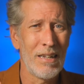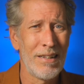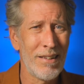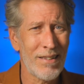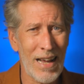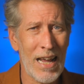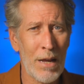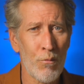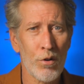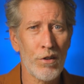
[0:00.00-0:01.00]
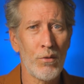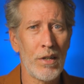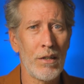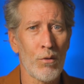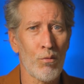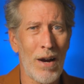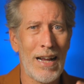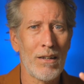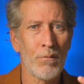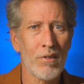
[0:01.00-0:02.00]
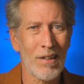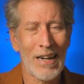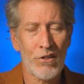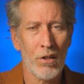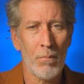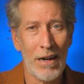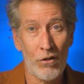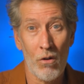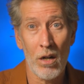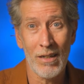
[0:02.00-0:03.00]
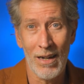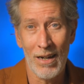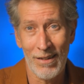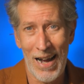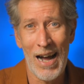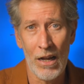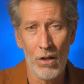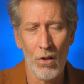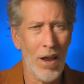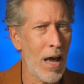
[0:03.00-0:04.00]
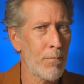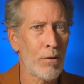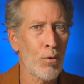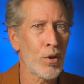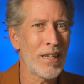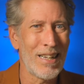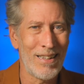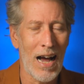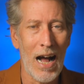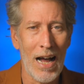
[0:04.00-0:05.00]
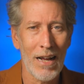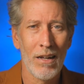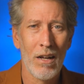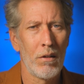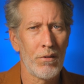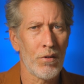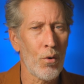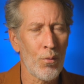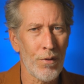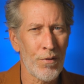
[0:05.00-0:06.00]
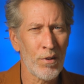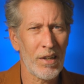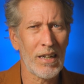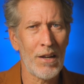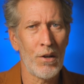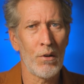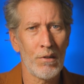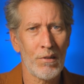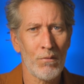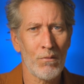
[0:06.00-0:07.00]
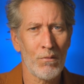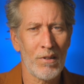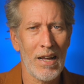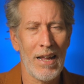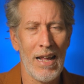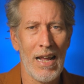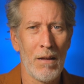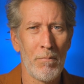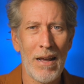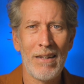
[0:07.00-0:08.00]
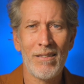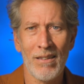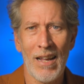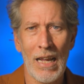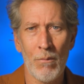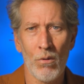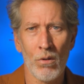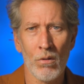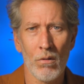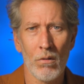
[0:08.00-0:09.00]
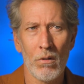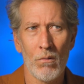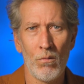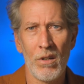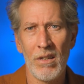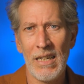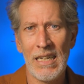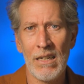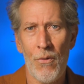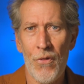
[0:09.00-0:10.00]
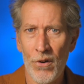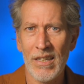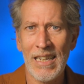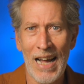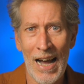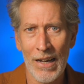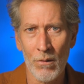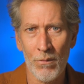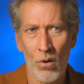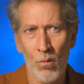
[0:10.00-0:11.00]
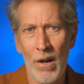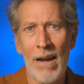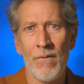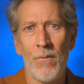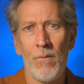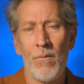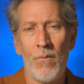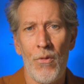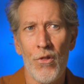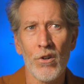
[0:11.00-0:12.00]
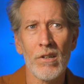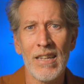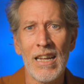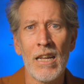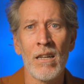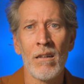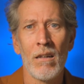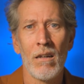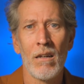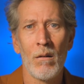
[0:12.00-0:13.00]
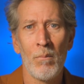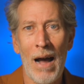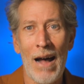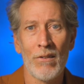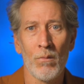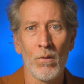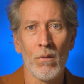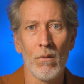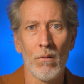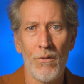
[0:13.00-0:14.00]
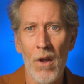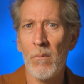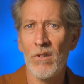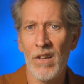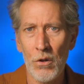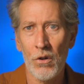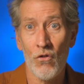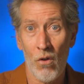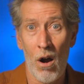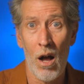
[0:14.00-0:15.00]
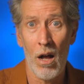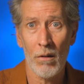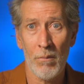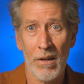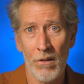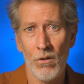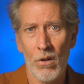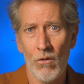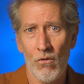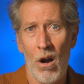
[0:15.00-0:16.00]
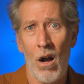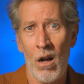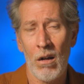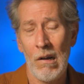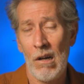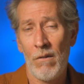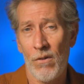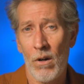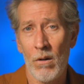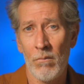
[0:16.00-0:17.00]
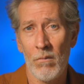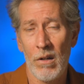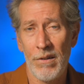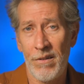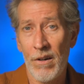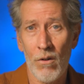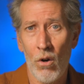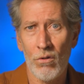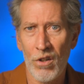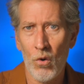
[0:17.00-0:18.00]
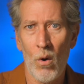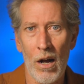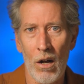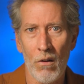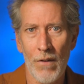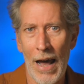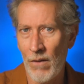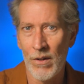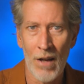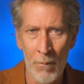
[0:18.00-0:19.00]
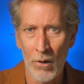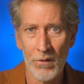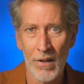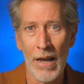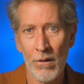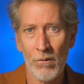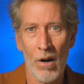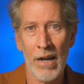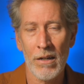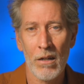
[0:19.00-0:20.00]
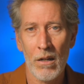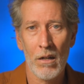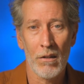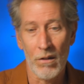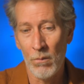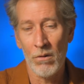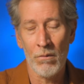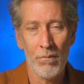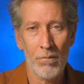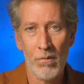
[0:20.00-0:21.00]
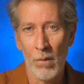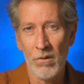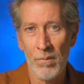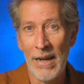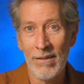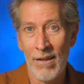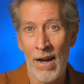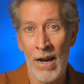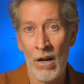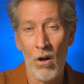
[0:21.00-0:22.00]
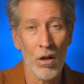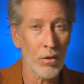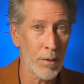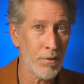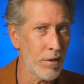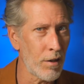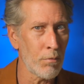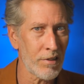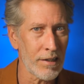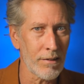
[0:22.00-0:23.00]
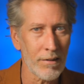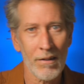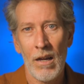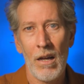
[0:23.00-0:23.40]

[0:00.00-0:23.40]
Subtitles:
In this game, we're doing random selection by drawing a tile, not by rolling a die. So the first thing I noticed was that a basic table would need 13 items, or would have 13 possible numbers that you could draw, because you can draw from 0 to 12 out of a domino set, right? The double space tile all the way up to the double sixes.